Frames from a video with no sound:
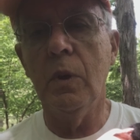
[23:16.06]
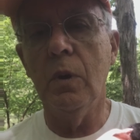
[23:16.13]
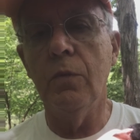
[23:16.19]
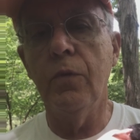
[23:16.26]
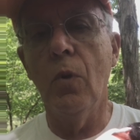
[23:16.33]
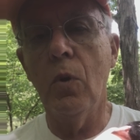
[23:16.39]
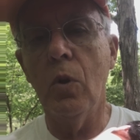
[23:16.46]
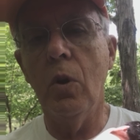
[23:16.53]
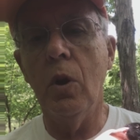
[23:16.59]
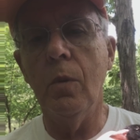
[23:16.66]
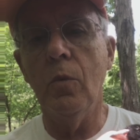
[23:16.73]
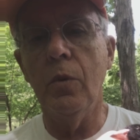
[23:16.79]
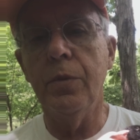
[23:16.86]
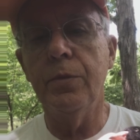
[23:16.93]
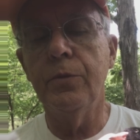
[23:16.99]
forearm
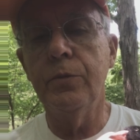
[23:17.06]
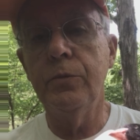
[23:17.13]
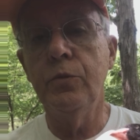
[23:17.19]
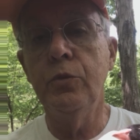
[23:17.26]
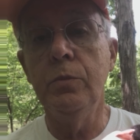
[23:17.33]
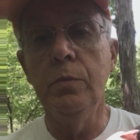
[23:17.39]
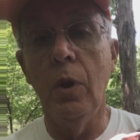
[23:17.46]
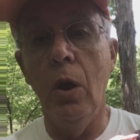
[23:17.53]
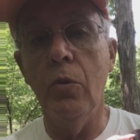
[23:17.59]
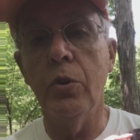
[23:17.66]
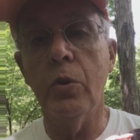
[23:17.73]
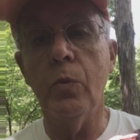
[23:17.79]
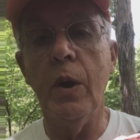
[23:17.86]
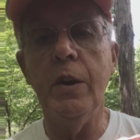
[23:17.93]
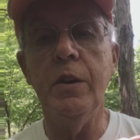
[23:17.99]
with
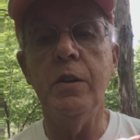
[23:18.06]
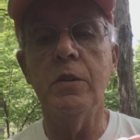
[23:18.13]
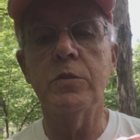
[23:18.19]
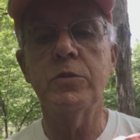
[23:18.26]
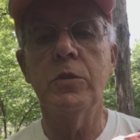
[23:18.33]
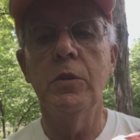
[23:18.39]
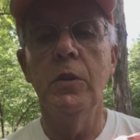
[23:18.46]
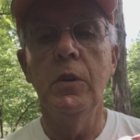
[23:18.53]
ulnar radius,